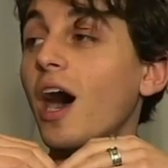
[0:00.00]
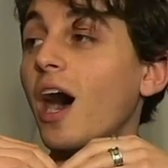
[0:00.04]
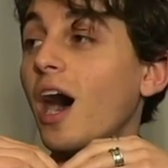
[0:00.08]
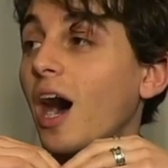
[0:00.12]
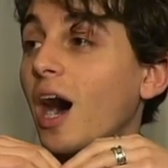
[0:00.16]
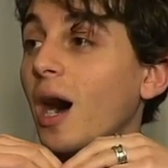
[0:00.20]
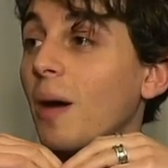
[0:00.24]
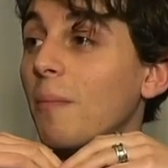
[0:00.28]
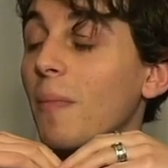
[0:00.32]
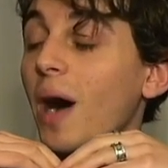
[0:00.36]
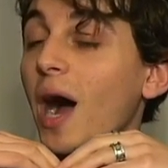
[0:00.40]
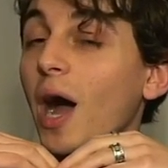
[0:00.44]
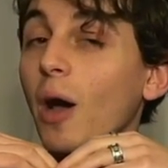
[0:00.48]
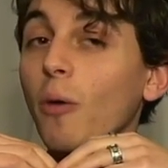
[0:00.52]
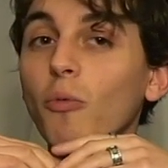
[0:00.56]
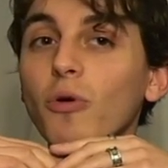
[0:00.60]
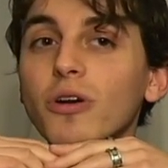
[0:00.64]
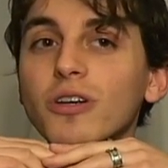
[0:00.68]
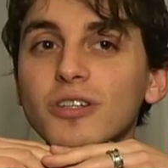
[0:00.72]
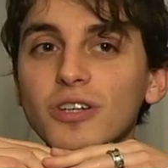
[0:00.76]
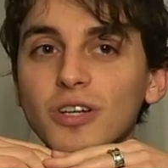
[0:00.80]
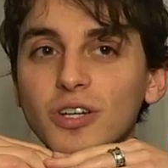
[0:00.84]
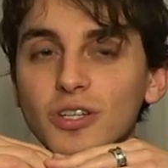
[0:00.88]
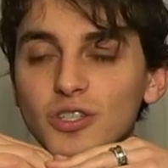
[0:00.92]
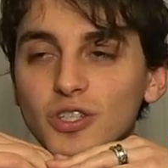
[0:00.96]
Um, I
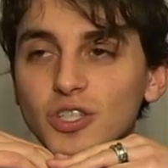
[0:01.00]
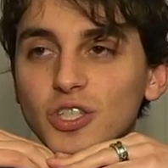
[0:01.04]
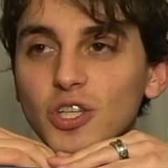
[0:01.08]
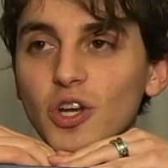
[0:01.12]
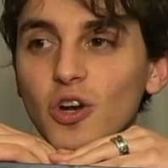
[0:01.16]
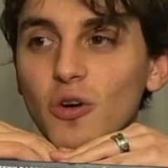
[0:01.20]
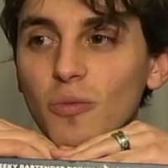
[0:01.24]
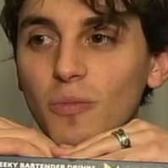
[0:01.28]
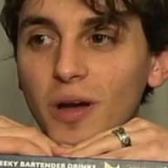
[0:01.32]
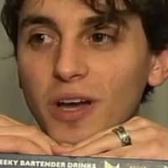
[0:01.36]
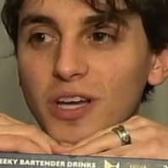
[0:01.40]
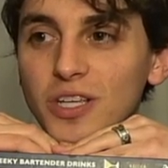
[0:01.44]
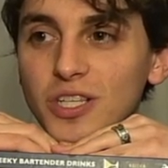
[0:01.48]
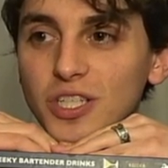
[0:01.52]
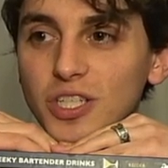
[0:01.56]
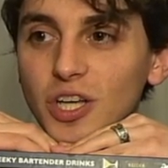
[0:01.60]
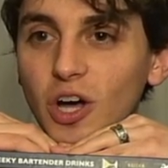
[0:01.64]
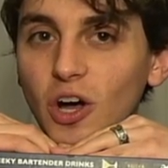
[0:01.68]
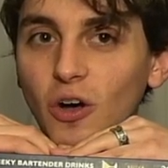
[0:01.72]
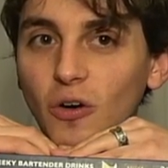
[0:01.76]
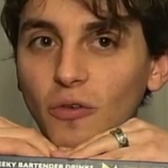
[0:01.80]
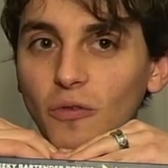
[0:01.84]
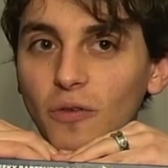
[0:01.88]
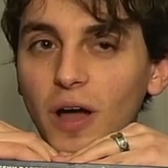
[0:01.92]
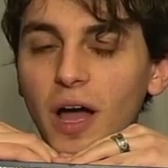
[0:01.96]
wouldn't consider
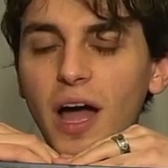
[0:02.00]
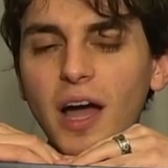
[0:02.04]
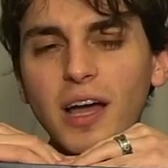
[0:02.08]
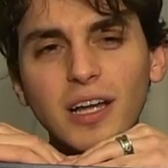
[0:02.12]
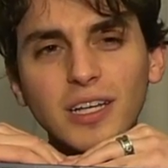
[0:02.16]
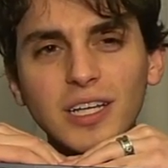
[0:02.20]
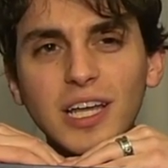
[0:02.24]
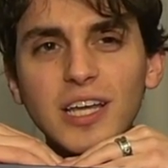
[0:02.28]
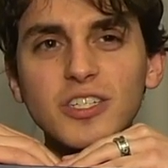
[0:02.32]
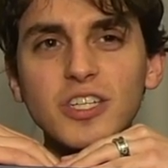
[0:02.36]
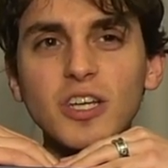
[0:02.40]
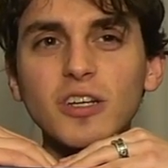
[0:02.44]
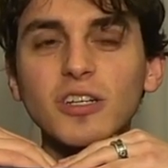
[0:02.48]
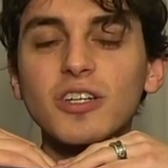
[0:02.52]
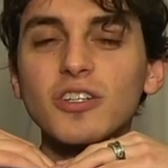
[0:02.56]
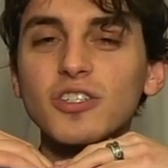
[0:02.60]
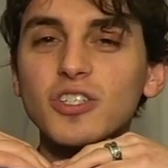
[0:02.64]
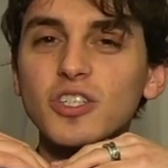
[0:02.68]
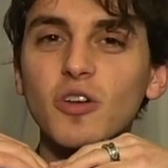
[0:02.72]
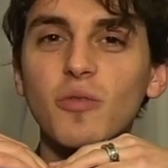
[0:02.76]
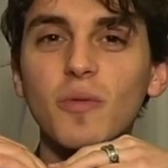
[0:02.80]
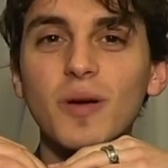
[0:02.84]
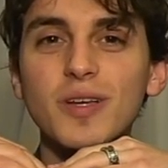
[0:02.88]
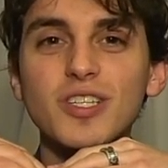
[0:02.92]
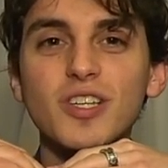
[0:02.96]
myself, I guess I'd
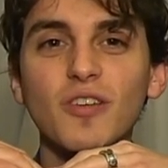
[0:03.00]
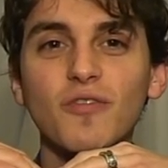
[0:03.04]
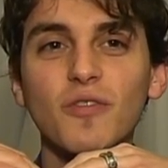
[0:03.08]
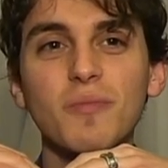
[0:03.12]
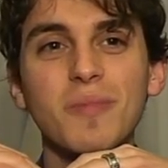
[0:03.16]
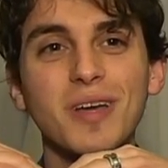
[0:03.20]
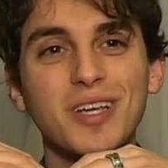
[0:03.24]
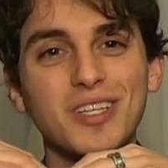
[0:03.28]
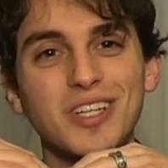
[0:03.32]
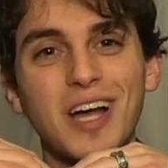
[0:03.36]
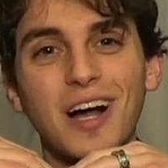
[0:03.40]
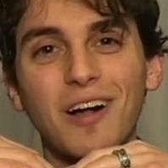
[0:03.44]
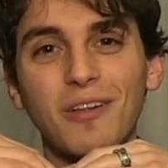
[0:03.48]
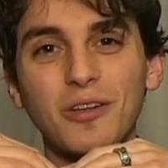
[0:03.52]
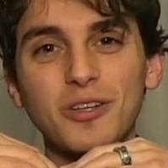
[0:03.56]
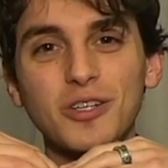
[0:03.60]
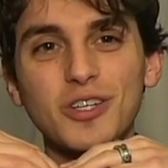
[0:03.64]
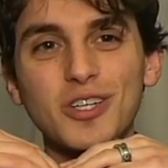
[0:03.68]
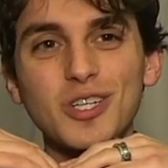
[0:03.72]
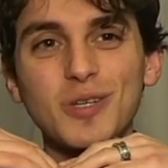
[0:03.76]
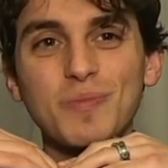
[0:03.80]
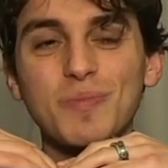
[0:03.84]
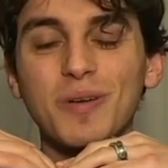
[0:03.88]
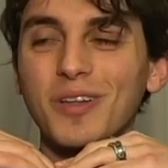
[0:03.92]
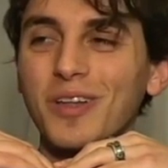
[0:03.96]
consider myself a
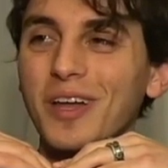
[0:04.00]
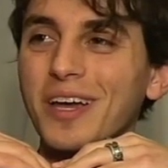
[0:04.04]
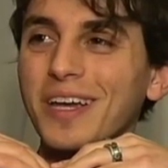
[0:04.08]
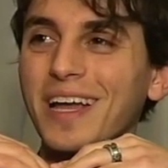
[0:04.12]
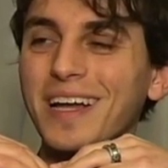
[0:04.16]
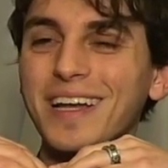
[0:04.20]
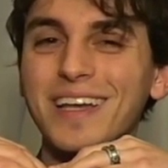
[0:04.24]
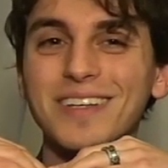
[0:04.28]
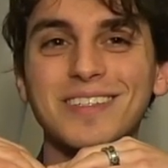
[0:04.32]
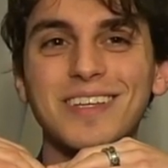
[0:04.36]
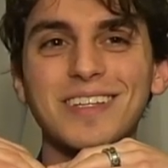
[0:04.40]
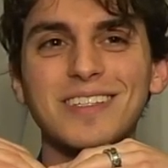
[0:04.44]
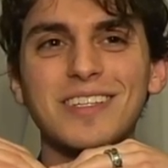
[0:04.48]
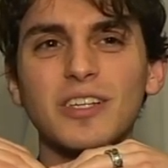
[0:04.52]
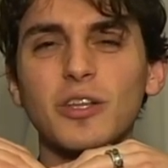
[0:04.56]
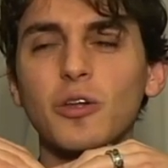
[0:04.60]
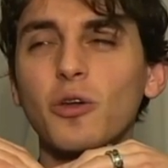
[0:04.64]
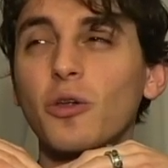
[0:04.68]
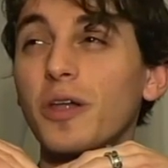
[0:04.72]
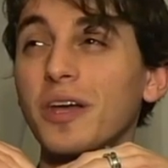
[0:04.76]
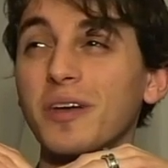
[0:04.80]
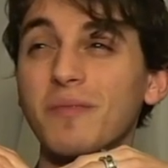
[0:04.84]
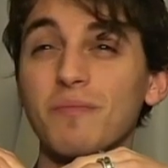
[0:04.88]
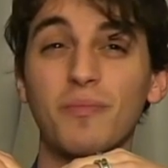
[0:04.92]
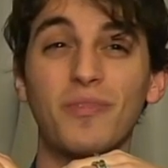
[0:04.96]
mixologist, but like, I guess that's a
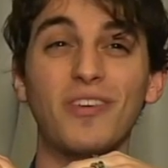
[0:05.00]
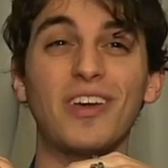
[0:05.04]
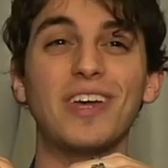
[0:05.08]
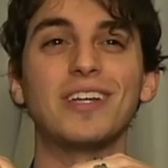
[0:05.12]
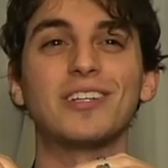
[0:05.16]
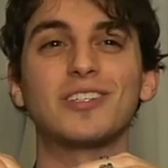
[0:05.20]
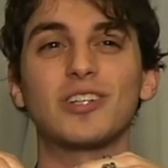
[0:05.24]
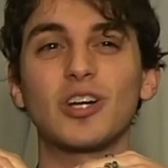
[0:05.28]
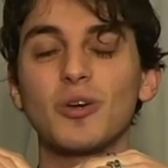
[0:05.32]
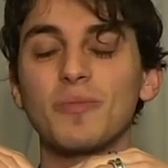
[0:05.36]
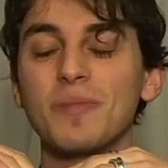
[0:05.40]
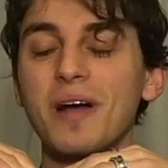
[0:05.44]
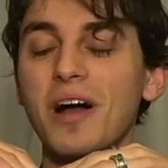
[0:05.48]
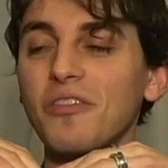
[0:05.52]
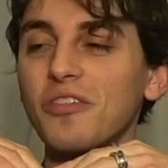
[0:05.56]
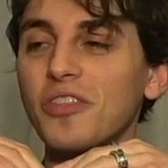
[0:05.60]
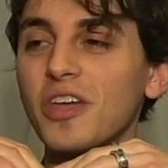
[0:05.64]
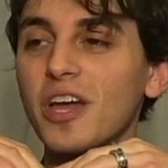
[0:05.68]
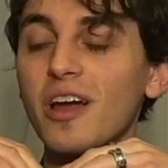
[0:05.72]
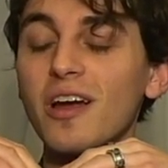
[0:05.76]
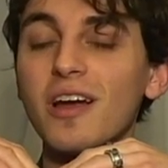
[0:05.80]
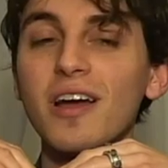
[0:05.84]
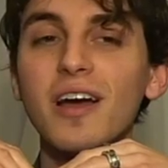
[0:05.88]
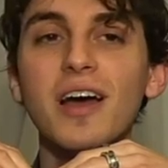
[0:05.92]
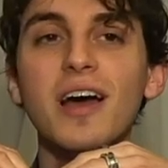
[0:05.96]
little like vague term out
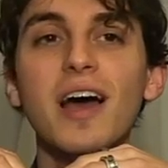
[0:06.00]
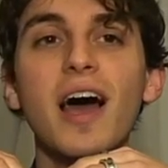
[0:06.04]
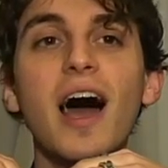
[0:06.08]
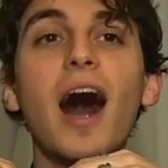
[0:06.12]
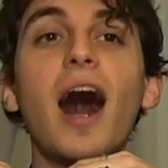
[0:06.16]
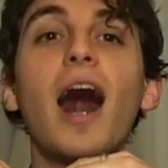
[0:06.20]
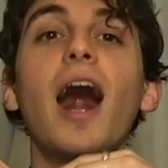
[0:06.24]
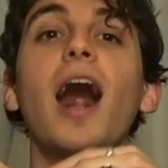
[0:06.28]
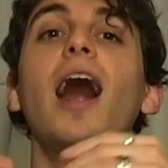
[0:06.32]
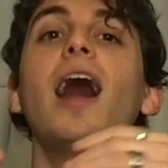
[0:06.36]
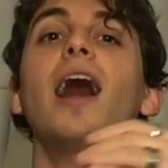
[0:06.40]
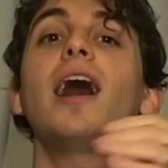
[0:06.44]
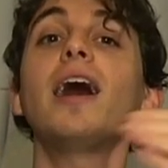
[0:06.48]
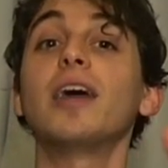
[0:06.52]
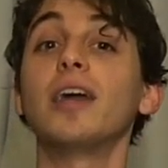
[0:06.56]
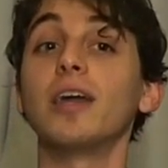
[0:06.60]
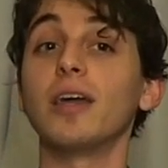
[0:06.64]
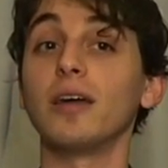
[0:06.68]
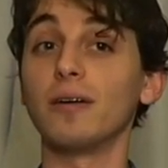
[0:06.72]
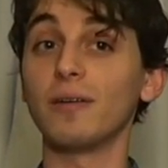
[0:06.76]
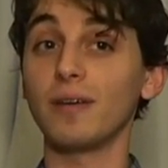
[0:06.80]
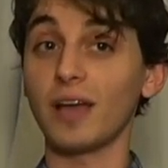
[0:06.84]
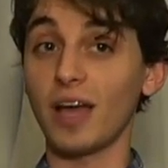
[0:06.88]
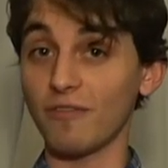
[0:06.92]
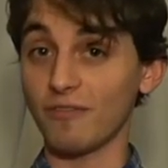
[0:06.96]
there.
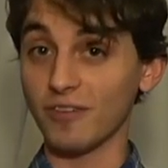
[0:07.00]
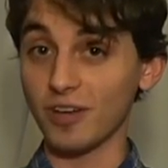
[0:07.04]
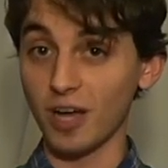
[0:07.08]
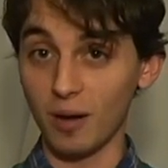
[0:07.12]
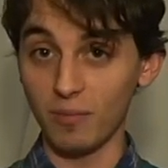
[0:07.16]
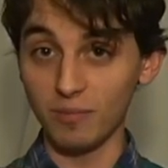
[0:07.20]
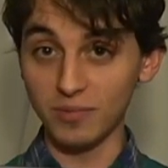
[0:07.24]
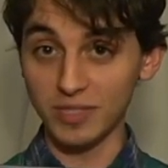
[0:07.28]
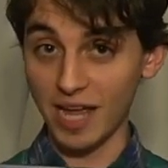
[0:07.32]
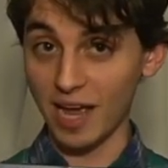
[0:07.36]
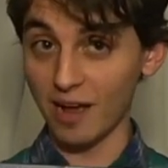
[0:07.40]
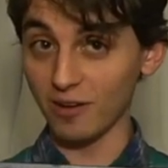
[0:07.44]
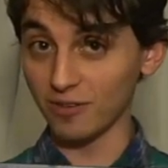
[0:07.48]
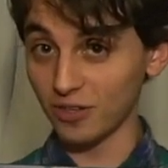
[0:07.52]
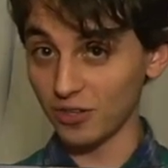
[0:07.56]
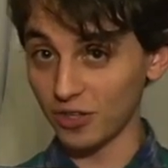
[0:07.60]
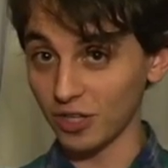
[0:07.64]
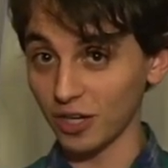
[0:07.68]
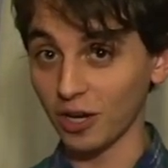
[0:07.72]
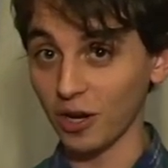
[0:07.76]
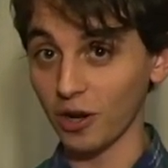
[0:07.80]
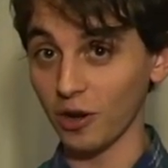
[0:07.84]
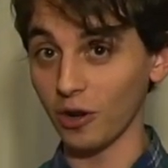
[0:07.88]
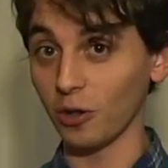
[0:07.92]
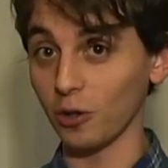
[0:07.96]
I have come down to
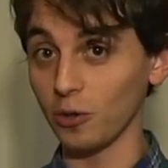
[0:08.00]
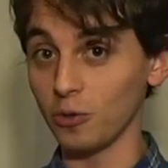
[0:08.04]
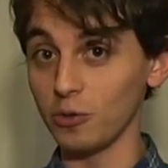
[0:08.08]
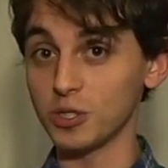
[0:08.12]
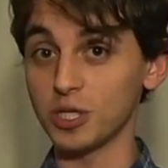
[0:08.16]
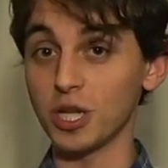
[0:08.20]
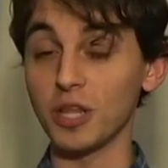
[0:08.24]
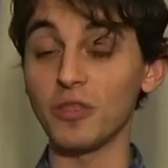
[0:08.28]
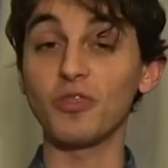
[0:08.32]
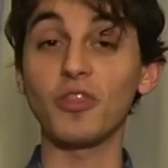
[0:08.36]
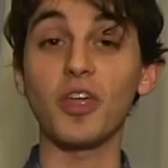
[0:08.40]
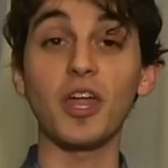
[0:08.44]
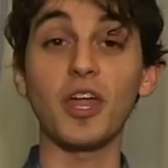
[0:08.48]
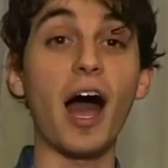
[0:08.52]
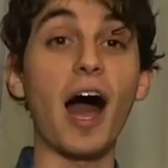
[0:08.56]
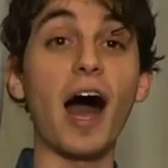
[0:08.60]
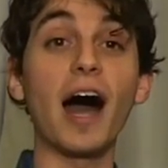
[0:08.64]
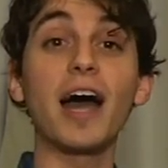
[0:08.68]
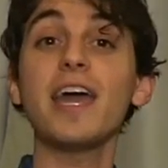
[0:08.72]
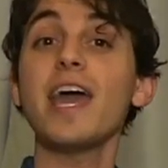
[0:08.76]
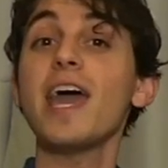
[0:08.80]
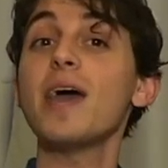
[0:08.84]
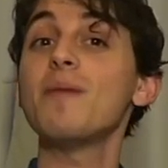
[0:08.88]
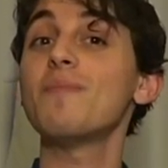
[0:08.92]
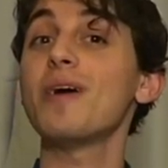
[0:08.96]
the conclusion that
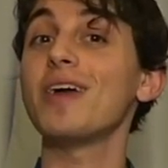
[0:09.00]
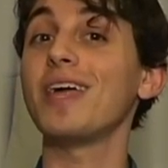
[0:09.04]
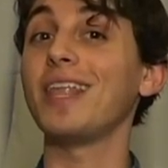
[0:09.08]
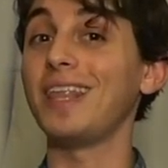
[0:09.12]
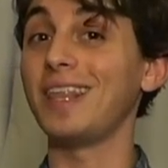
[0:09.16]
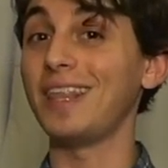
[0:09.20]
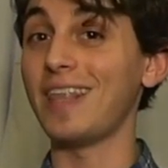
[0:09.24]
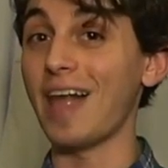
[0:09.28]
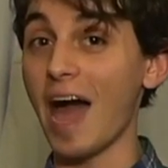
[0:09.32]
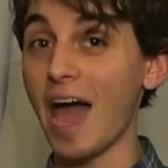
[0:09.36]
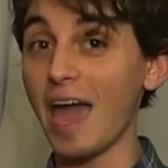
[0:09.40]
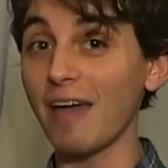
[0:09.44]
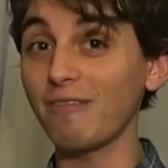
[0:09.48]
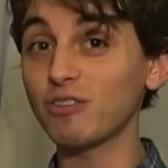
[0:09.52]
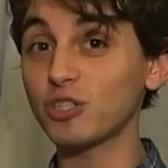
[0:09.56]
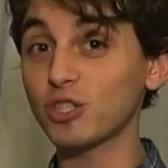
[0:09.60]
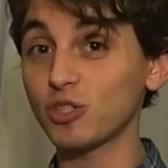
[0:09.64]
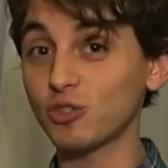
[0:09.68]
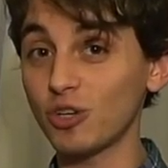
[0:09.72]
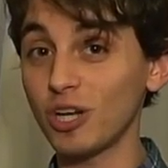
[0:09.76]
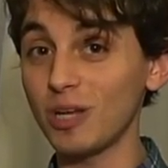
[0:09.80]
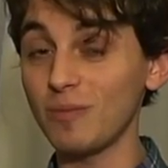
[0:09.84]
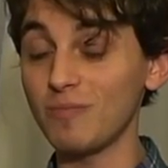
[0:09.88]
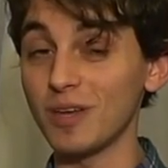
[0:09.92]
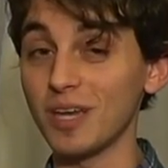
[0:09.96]
I am a live
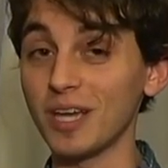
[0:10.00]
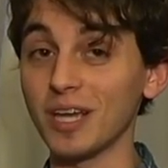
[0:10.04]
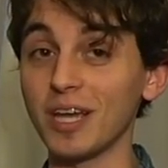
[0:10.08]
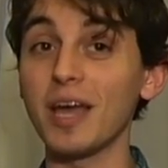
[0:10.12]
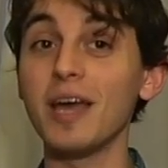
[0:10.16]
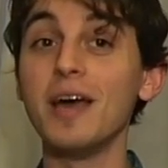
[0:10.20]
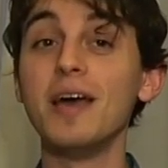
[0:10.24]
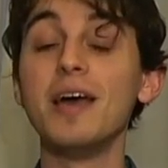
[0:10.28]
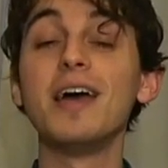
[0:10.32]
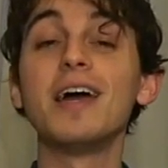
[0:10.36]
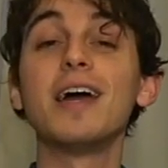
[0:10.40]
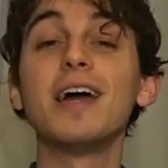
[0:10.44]
streaming